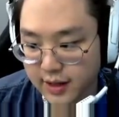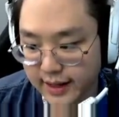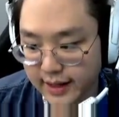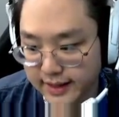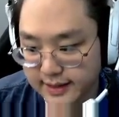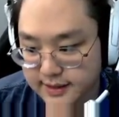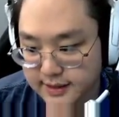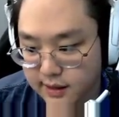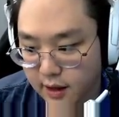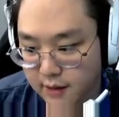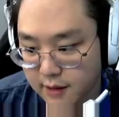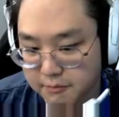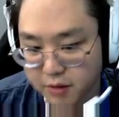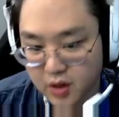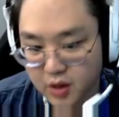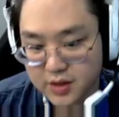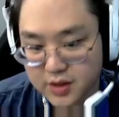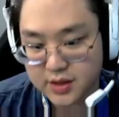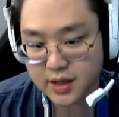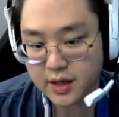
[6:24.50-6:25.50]
is on
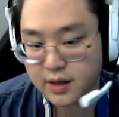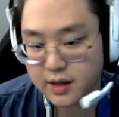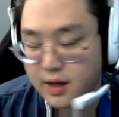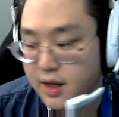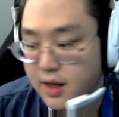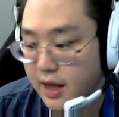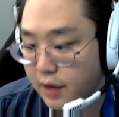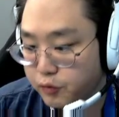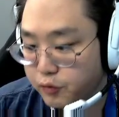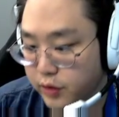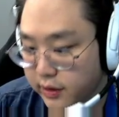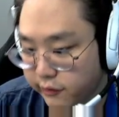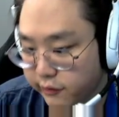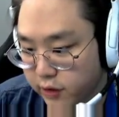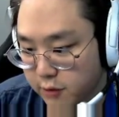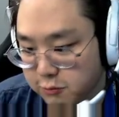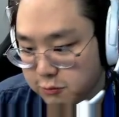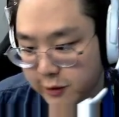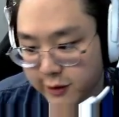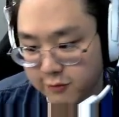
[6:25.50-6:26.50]
bot side. And whenever
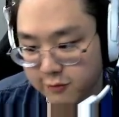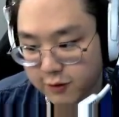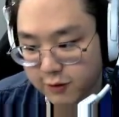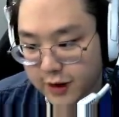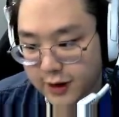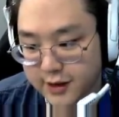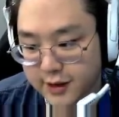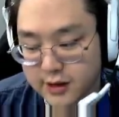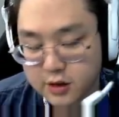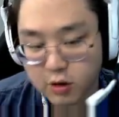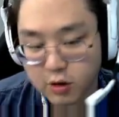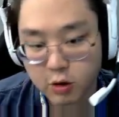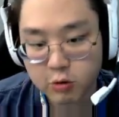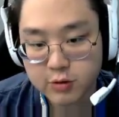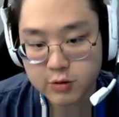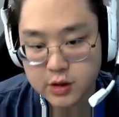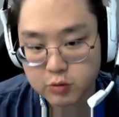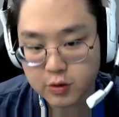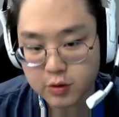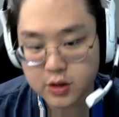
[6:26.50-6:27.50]
you're playing Ryze, you
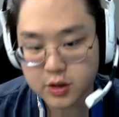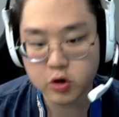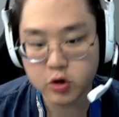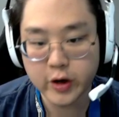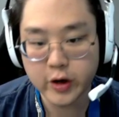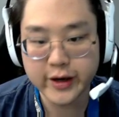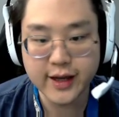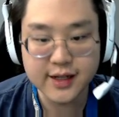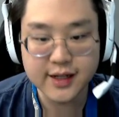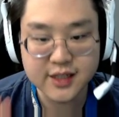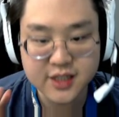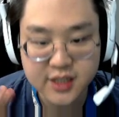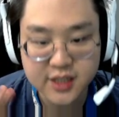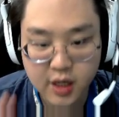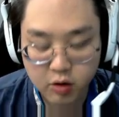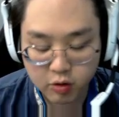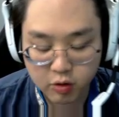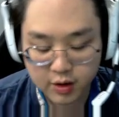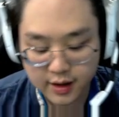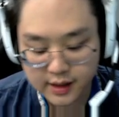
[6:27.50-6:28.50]
always want to try and
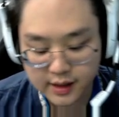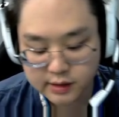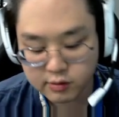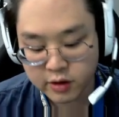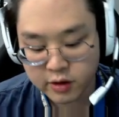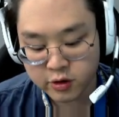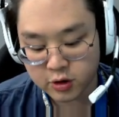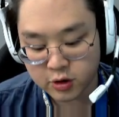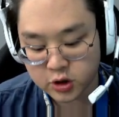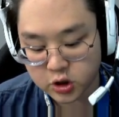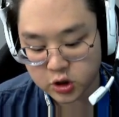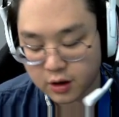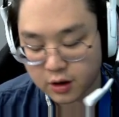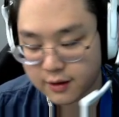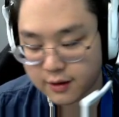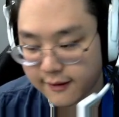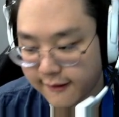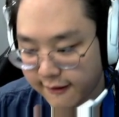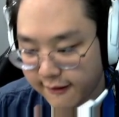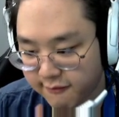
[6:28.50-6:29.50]
synchronize with your
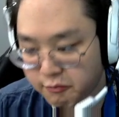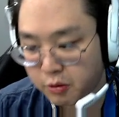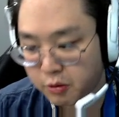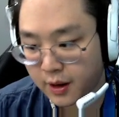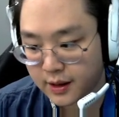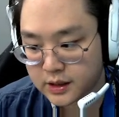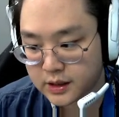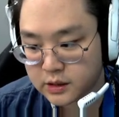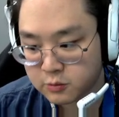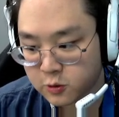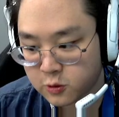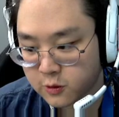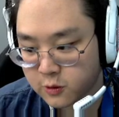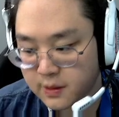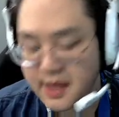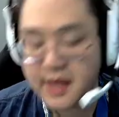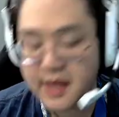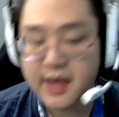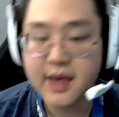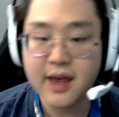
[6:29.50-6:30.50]
jungler if possible.
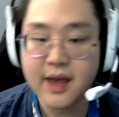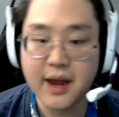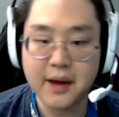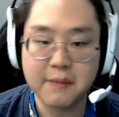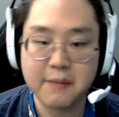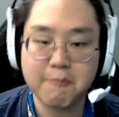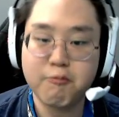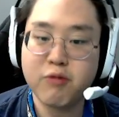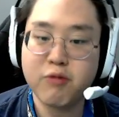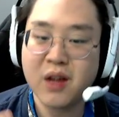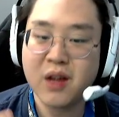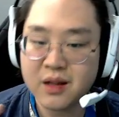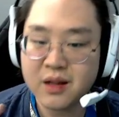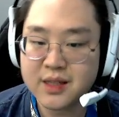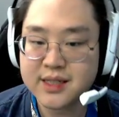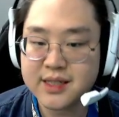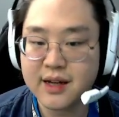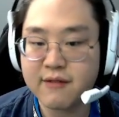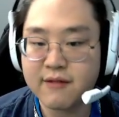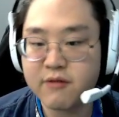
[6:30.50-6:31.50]
And play on the
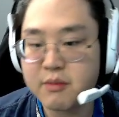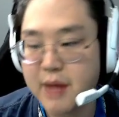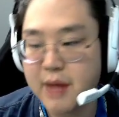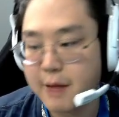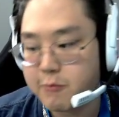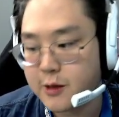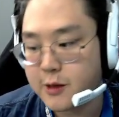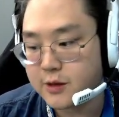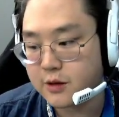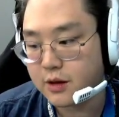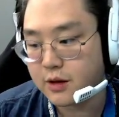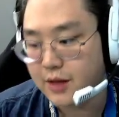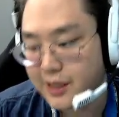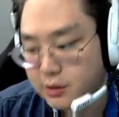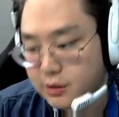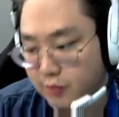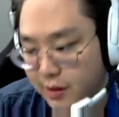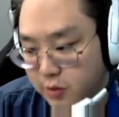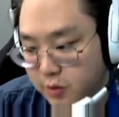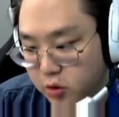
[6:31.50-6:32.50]
side with the map he's on.
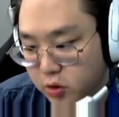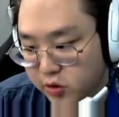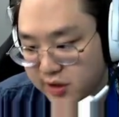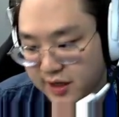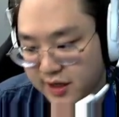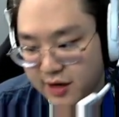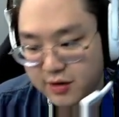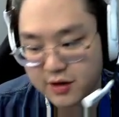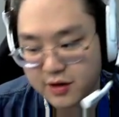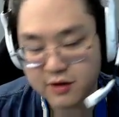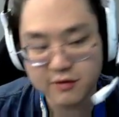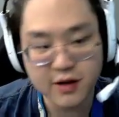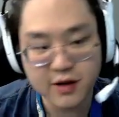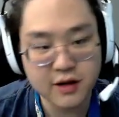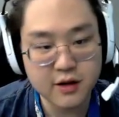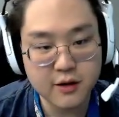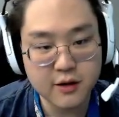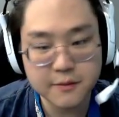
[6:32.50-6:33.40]
That's why I'm going down here right now.